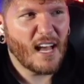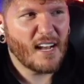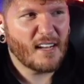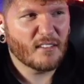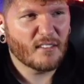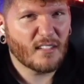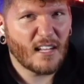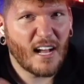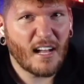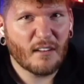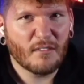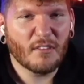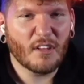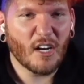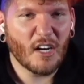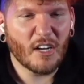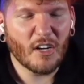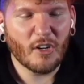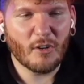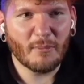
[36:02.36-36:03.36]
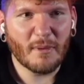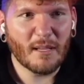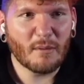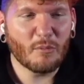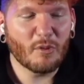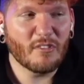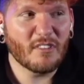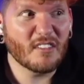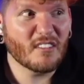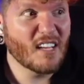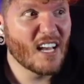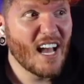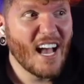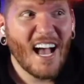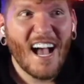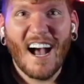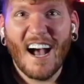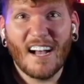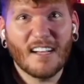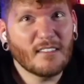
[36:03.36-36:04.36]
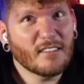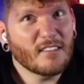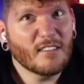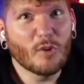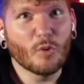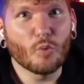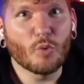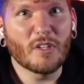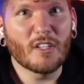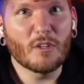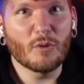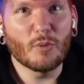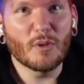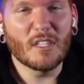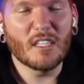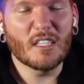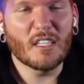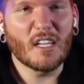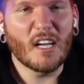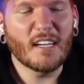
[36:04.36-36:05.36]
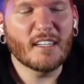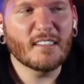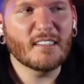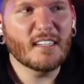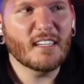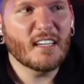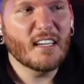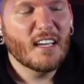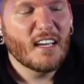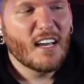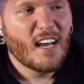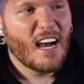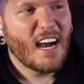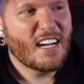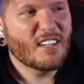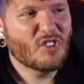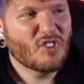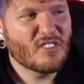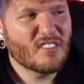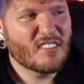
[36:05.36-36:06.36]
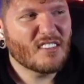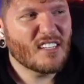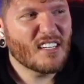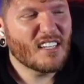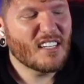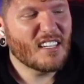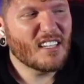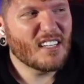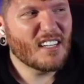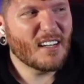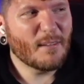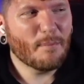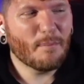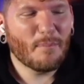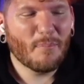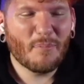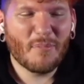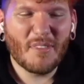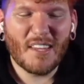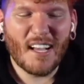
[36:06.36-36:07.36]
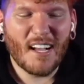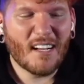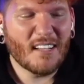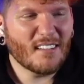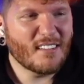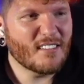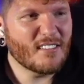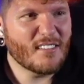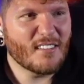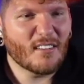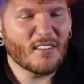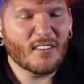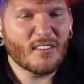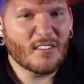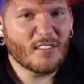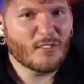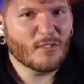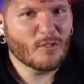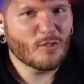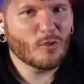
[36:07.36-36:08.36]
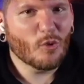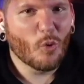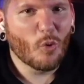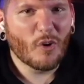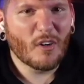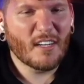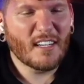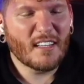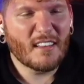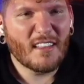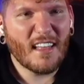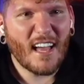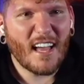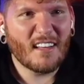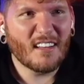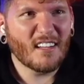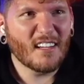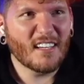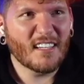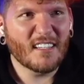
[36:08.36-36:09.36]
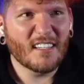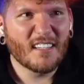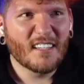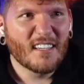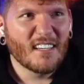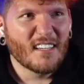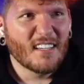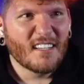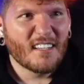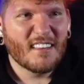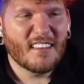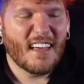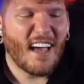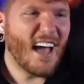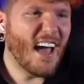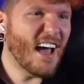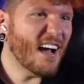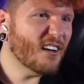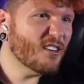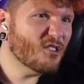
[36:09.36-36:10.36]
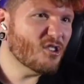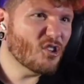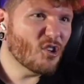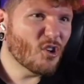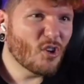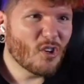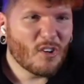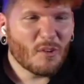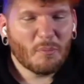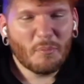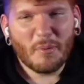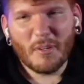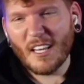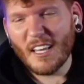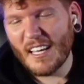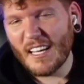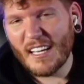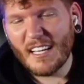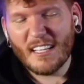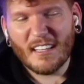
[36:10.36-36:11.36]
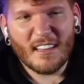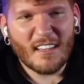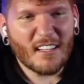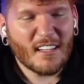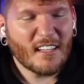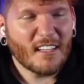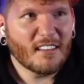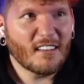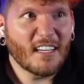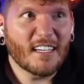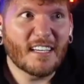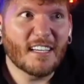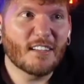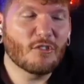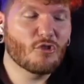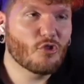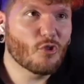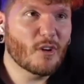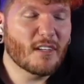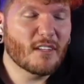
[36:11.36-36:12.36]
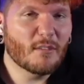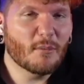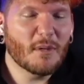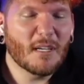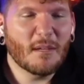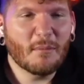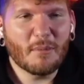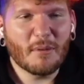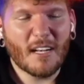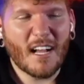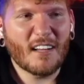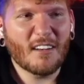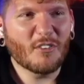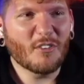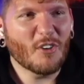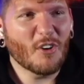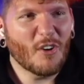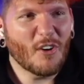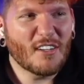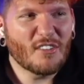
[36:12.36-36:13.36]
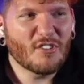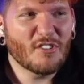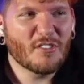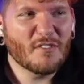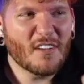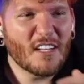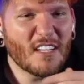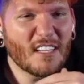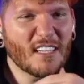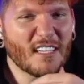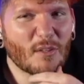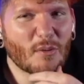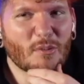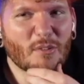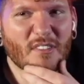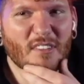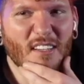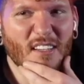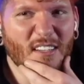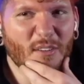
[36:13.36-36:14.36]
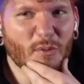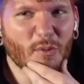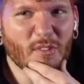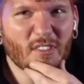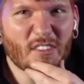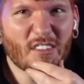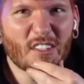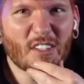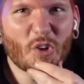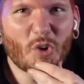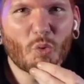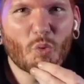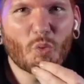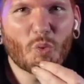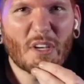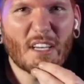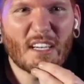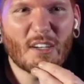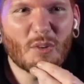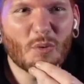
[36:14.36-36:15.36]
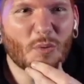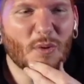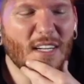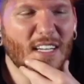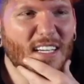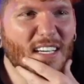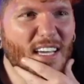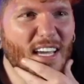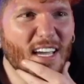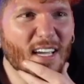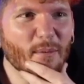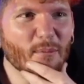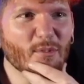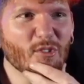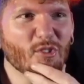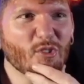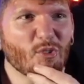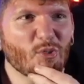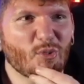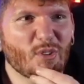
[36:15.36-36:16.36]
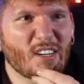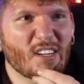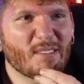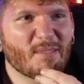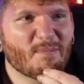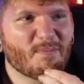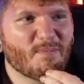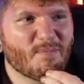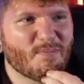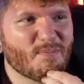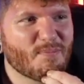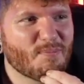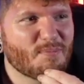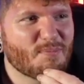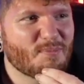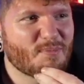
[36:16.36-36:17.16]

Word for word: last out of the Iron Man movies. I still really, really liked it. I just... I, the the story, that like the actor playing the, like, it tricked me, but I don't know, I just felt like it was it was a little weak when it came to um